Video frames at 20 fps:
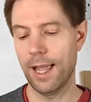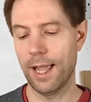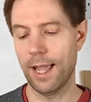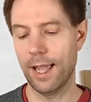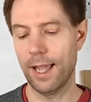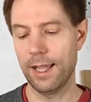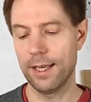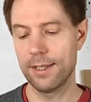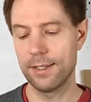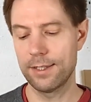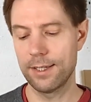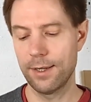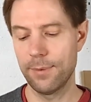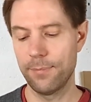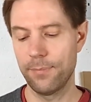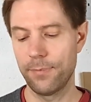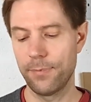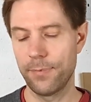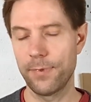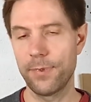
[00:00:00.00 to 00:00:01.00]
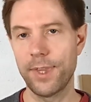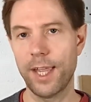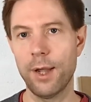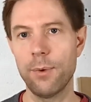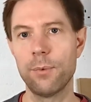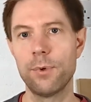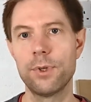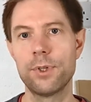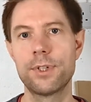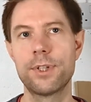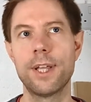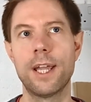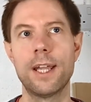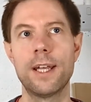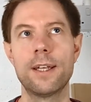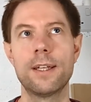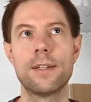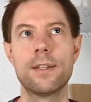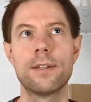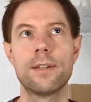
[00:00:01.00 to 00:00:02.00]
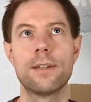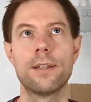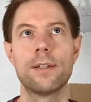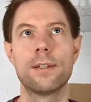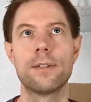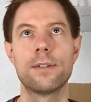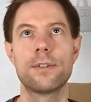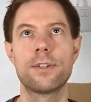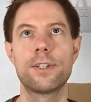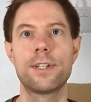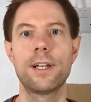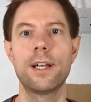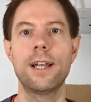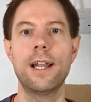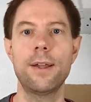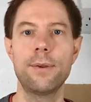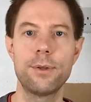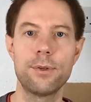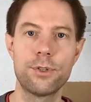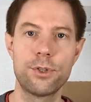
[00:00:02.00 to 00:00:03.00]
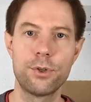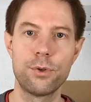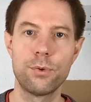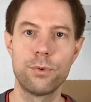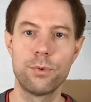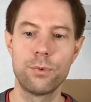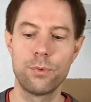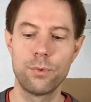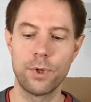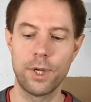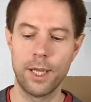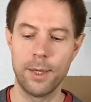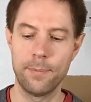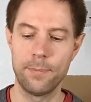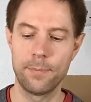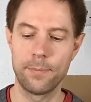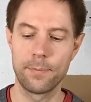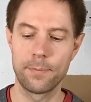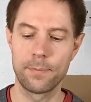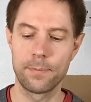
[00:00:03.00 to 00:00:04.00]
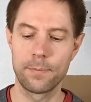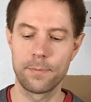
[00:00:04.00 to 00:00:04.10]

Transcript: And that would then still allow you to